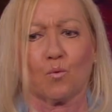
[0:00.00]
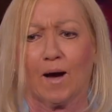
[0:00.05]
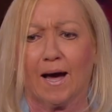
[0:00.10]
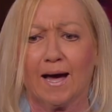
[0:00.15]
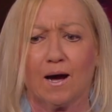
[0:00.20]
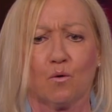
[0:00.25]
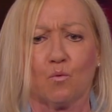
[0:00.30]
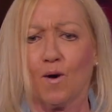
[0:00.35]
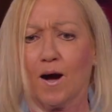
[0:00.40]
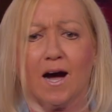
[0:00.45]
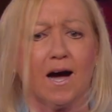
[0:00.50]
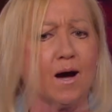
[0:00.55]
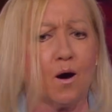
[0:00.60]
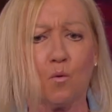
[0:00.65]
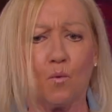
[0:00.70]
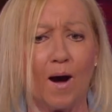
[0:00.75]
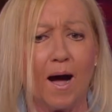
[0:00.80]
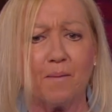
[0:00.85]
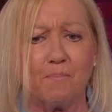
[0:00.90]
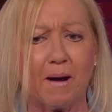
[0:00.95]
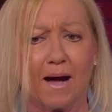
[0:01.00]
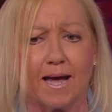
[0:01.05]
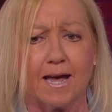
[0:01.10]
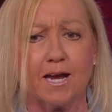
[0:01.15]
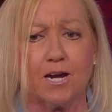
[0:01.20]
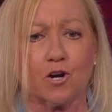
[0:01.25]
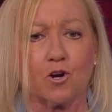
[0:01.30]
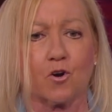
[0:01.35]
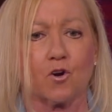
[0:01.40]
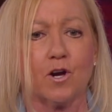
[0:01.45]
Why am I
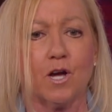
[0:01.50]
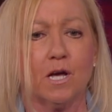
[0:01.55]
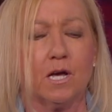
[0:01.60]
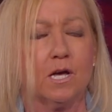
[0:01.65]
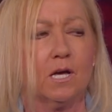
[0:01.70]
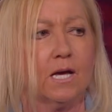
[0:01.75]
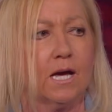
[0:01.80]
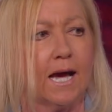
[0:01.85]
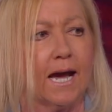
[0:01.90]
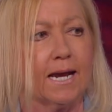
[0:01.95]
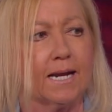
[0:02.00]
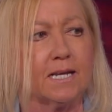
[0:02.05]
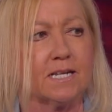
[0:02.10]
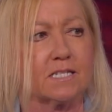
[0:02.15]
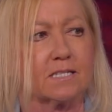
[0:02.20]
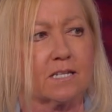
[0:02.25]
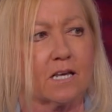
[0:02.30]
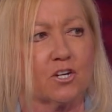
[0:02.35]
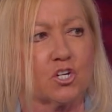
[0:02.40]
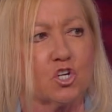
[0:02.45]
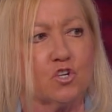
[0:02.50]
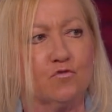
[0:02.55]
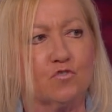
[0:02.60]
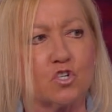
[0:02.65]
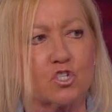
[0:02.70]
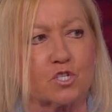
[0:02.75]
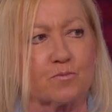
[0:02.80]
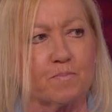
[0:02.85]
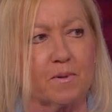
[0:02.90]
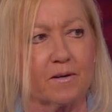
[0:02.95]
here? And he said, you
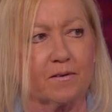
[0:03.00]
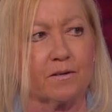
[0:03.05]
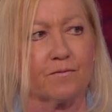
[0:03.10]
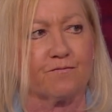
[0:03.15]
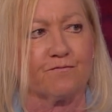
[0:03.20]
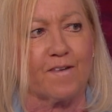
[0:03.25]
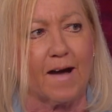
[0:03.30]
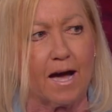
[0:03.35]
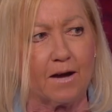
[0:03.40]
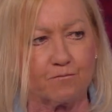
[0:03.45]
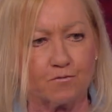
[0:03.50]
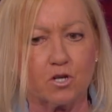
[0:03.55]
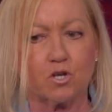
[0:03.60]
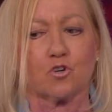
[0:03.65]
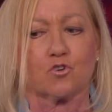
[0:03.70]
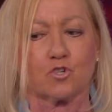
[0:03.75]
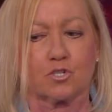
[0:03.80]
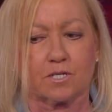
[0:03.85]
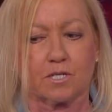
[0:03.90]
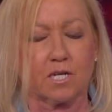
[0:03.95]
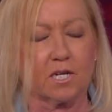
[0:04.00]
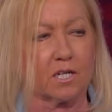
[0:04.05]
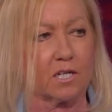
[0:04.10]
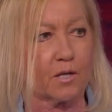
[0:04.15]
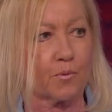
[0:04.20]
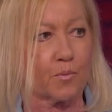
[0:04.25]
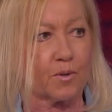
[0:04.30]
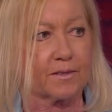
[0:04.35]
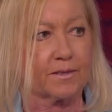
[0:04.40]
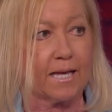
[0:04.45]
just spent 5 years
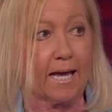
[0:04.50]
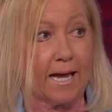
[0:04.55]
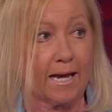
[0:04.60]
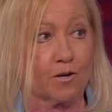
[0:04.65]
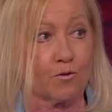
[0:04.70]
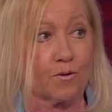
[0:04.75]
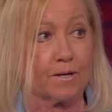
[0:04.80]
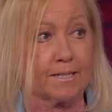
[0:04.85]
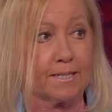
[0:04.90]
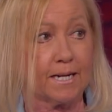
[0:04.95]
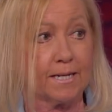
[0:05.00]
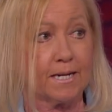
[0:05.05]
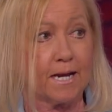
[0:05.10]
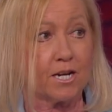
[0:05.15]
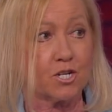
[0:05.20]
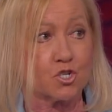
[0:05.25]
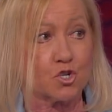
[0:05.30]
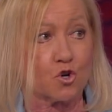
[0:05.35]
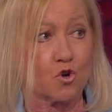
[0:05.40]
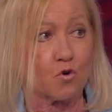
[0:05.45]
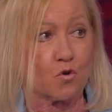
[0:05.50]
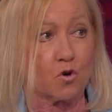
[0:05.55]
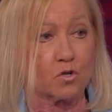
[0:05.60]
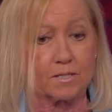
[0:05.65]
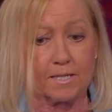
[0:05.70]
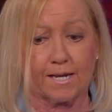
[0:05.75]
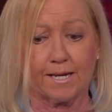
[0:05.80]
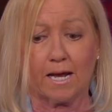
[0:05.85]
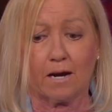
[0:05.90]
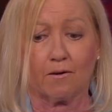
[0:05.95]
dealing with angry teenage
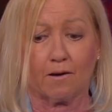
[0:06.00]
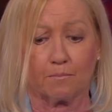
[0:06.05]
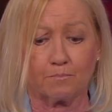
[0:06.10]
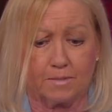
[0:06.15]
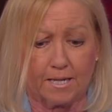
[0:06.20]
girls, and now I'm